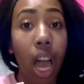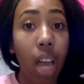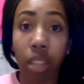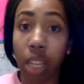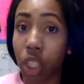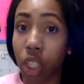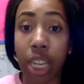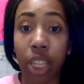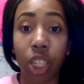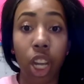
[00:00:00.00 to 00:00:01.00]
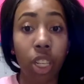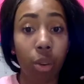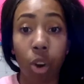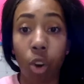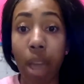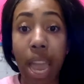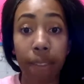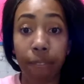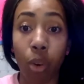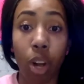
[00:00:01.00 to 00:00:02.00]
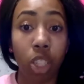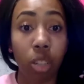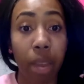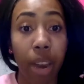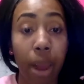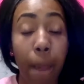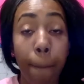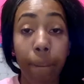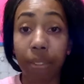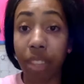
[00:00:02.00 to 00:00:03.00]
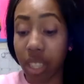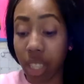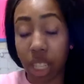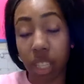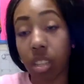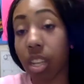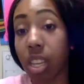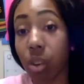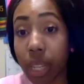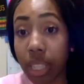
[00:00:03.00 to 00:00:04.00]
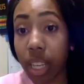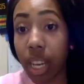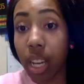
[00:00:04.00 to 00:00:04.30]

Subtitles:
lunch detention, a note home, and a phone call to parent. But if this is a continuous